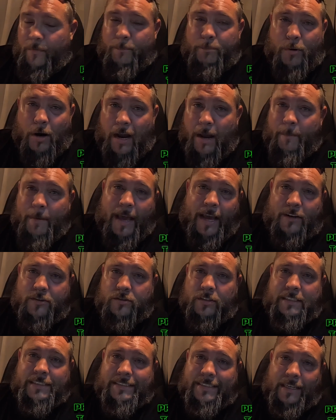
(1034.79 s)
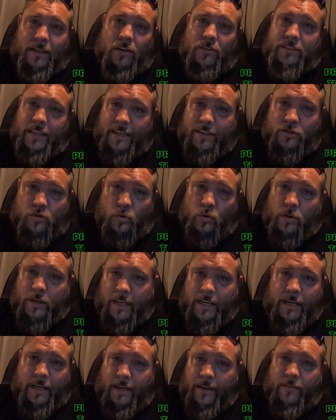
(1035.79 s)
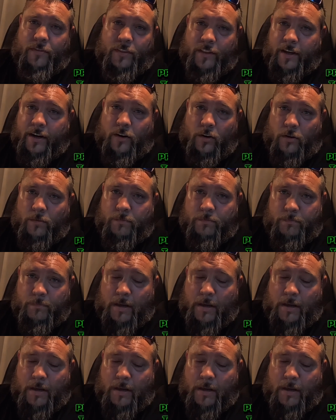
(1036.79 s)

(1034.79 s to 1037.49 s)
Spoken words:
Prime actually sells a toolkit in their